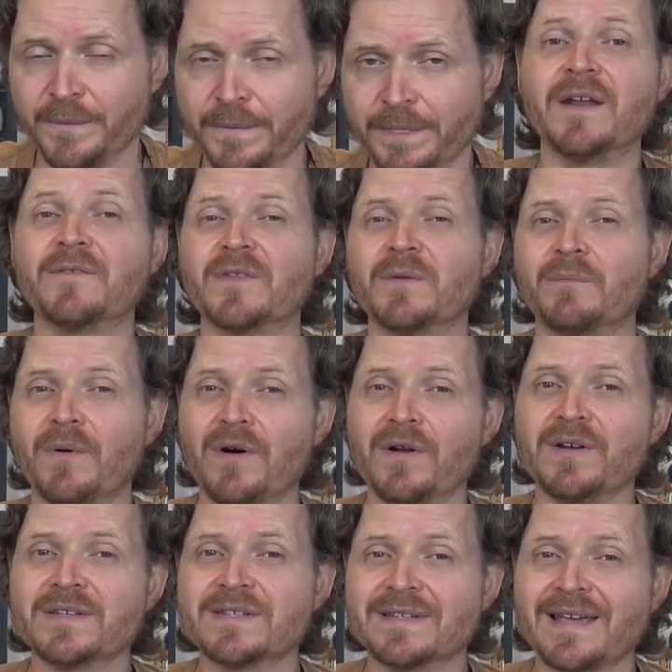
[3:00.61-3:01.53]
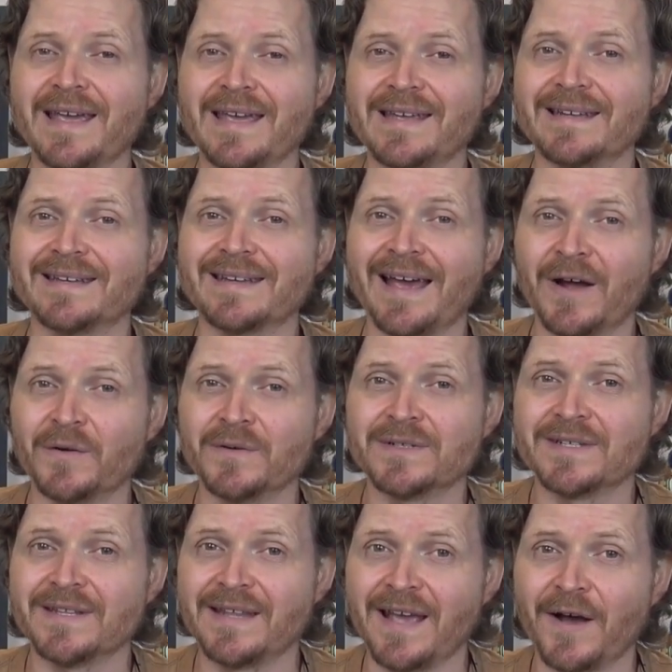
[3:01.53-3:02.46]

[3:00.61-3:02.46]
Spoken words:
And if the ball is hit out into the